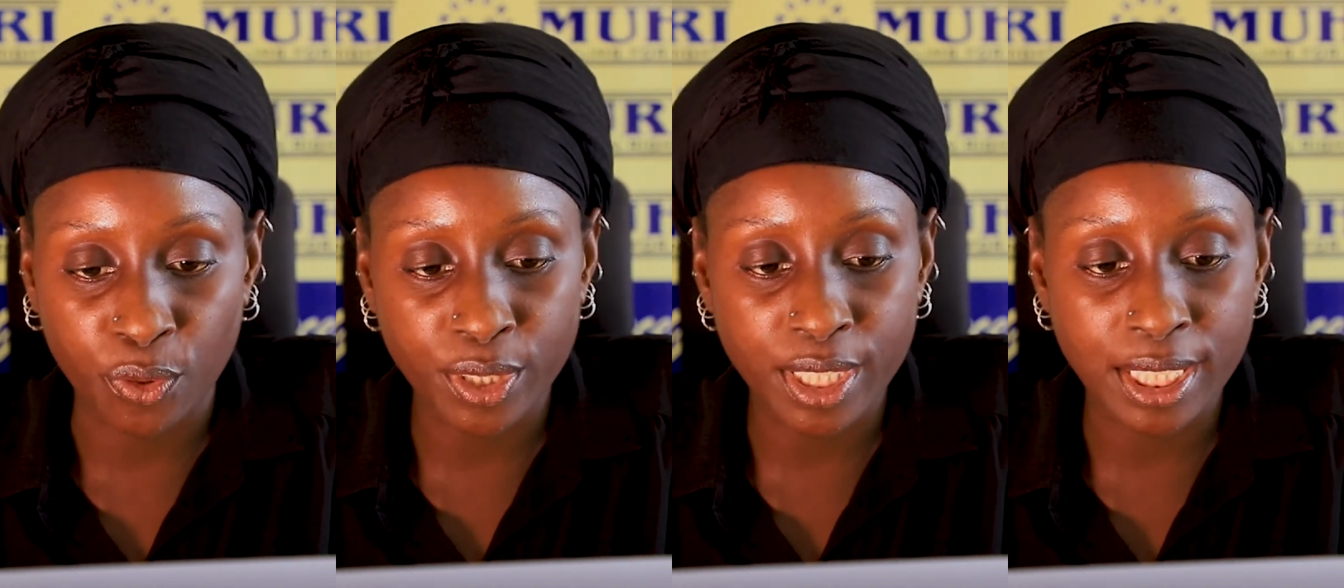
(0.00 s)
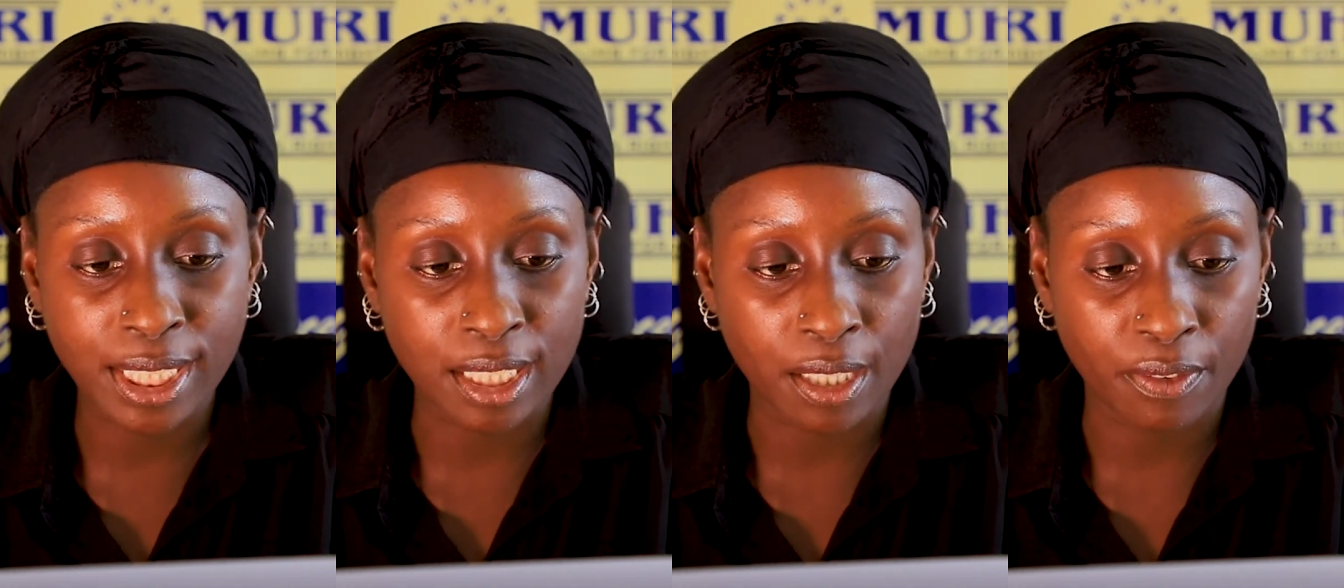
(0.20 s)

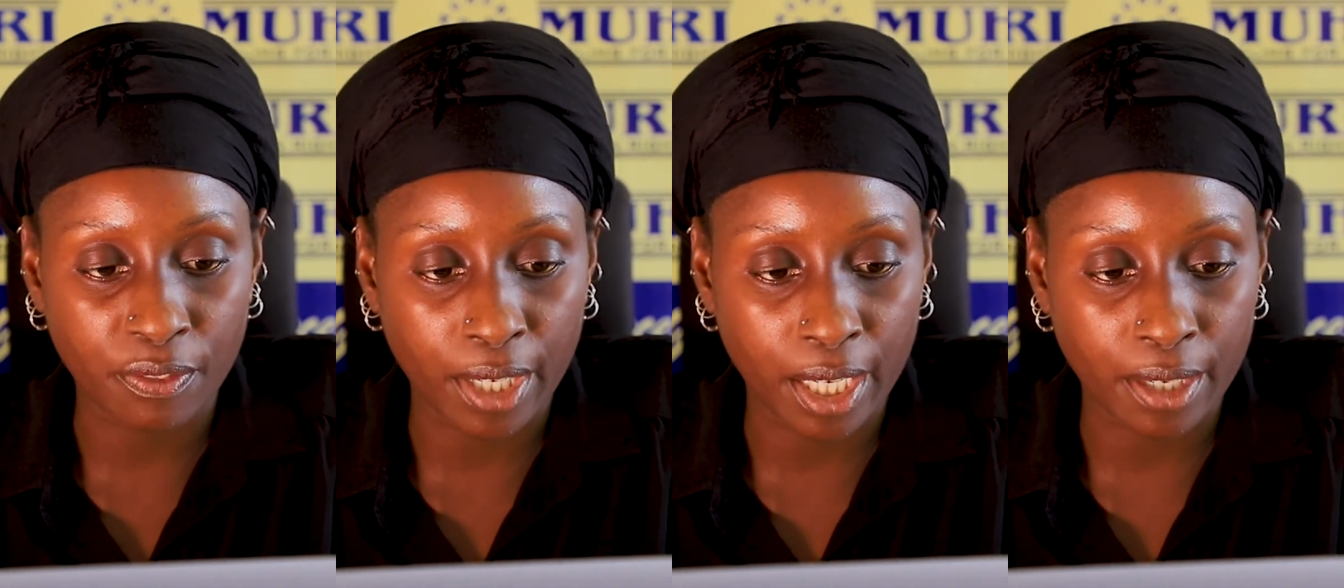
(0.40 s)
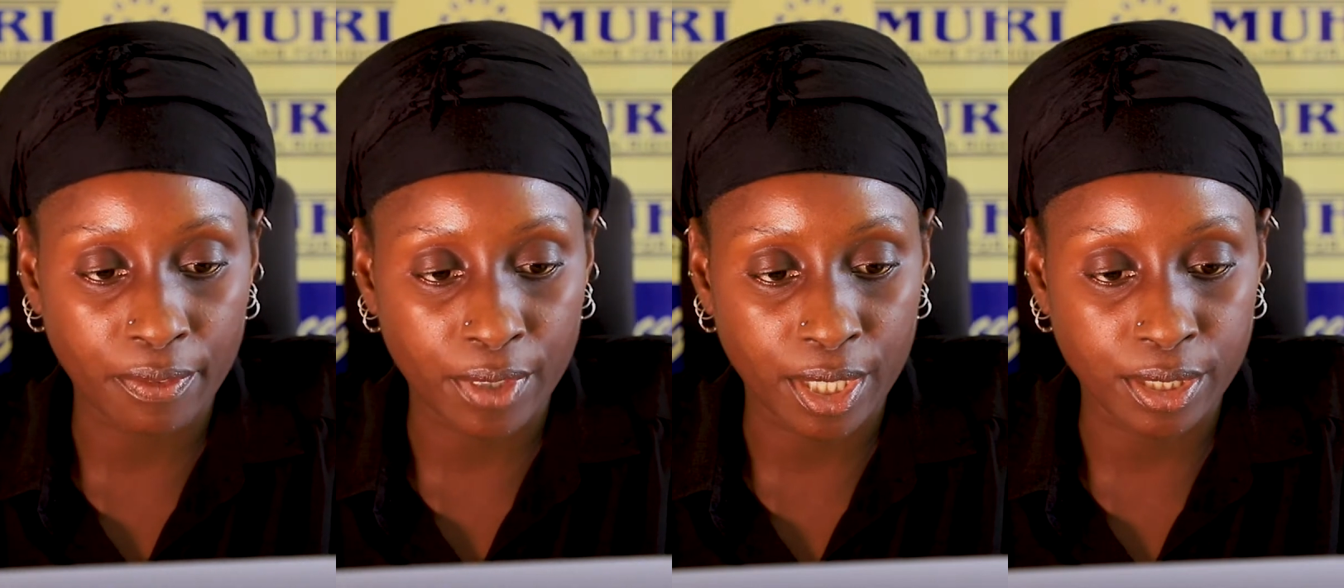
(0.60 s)
for the
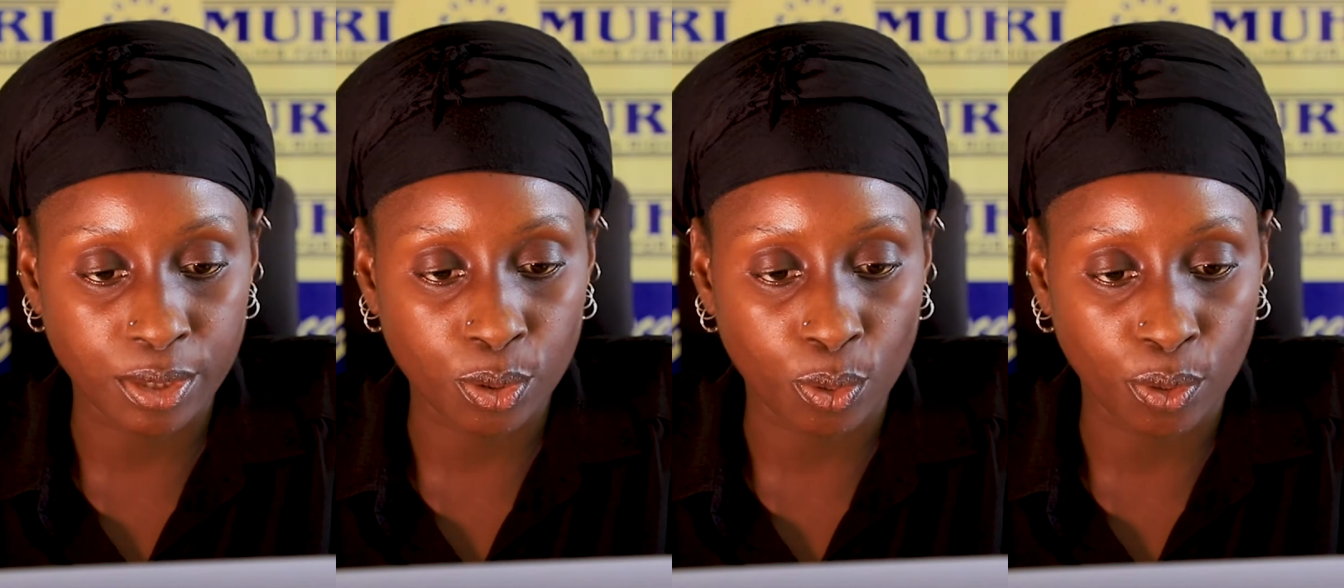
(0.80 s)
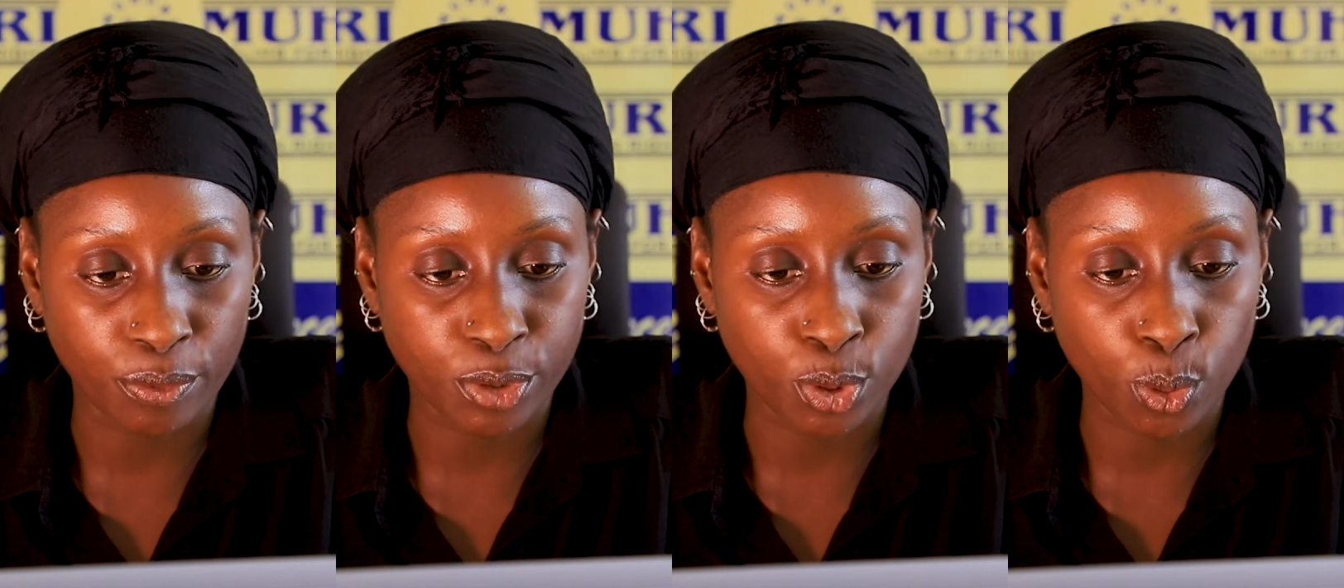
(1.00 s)

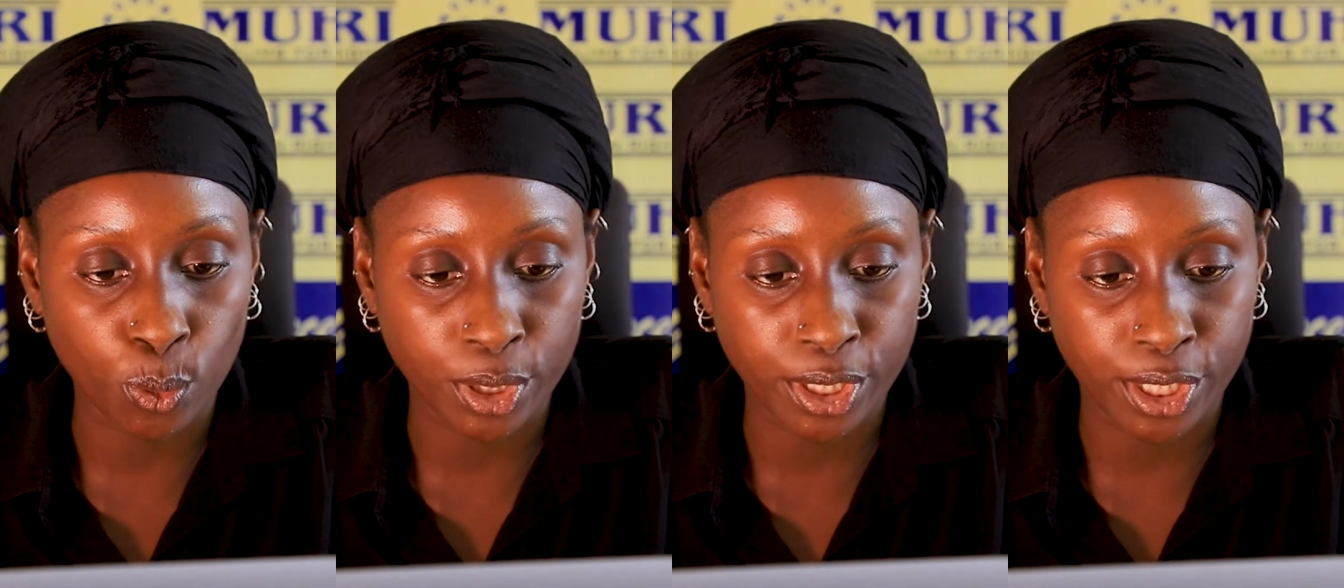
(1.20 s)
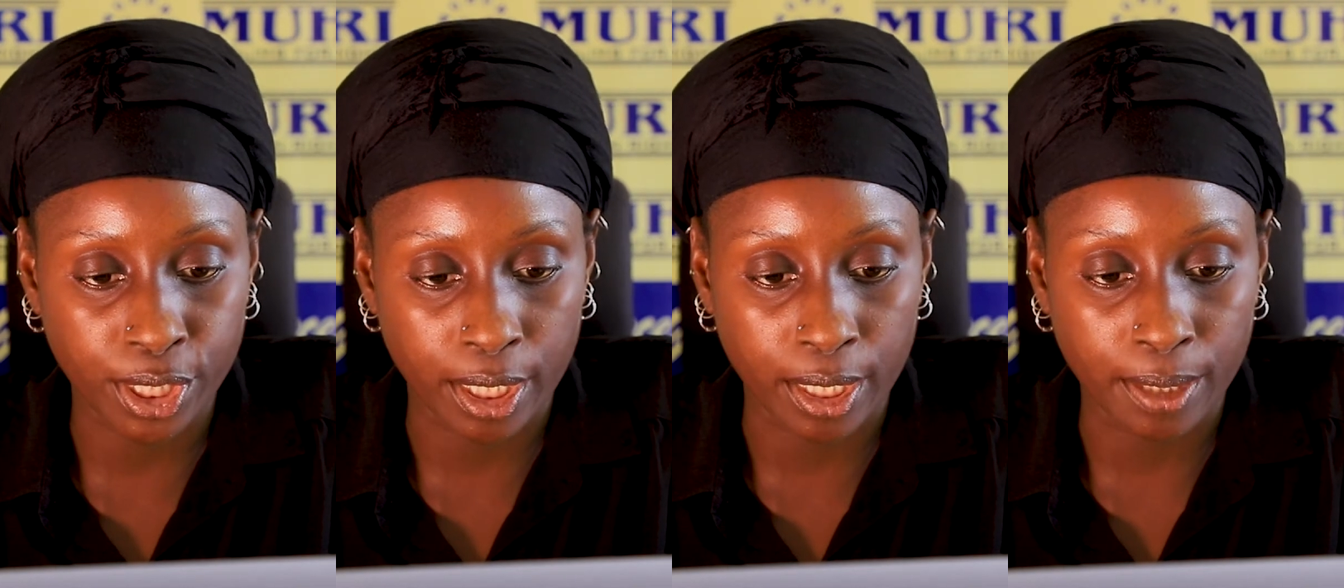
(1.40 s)
survivors of
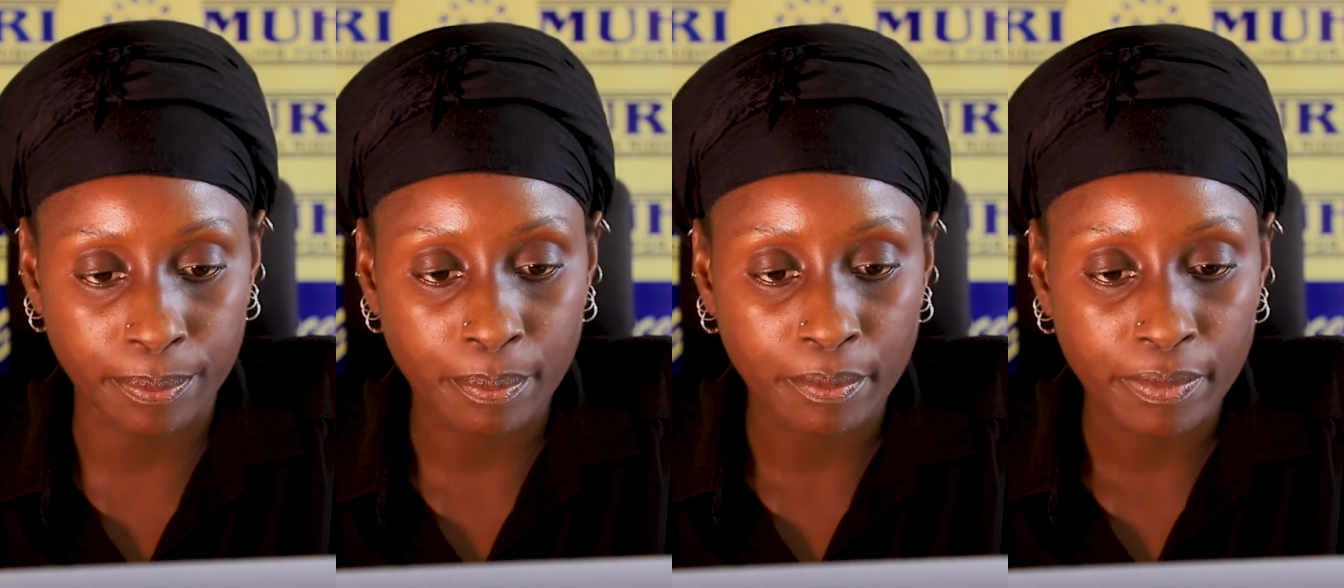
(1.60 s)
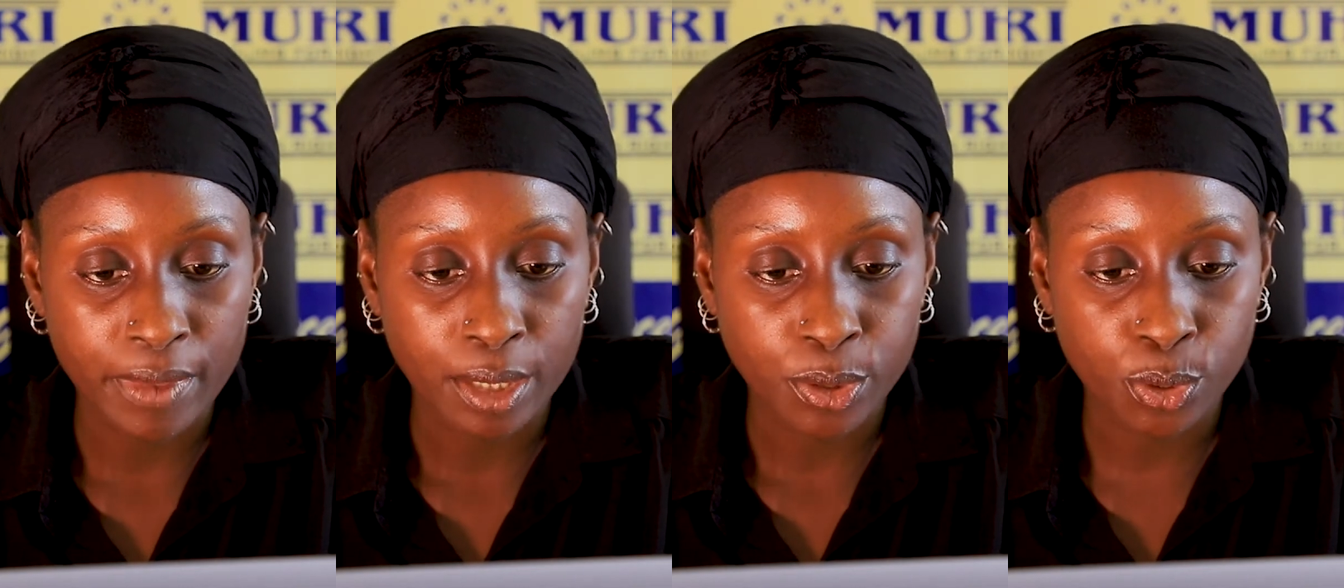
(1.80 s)

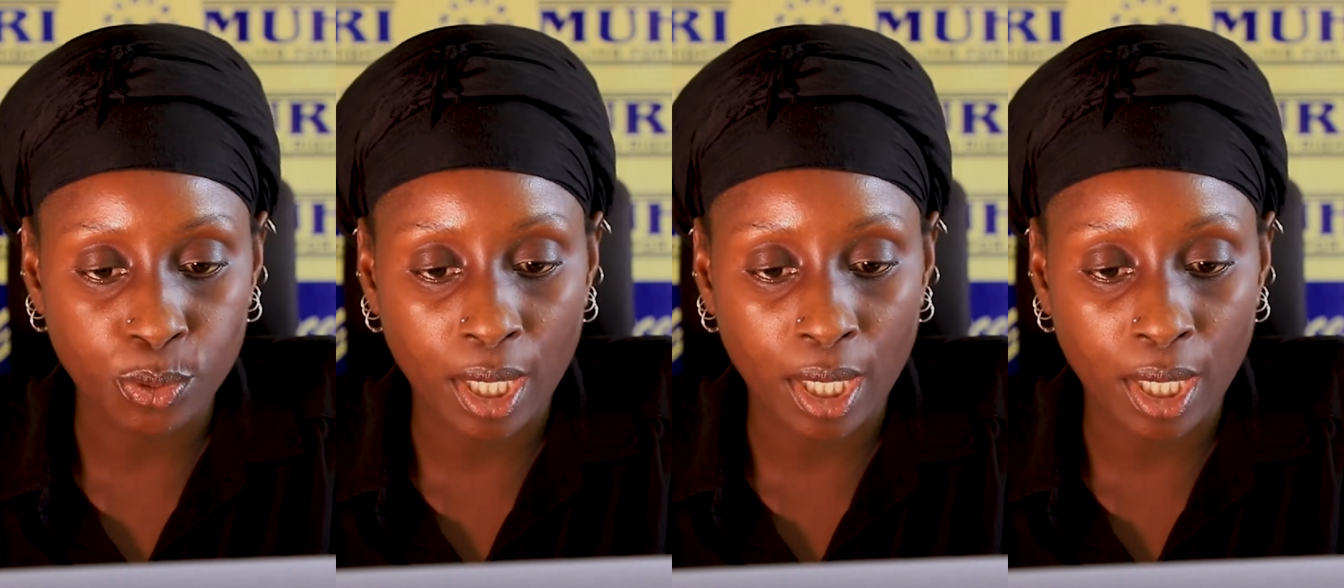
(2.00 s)
torture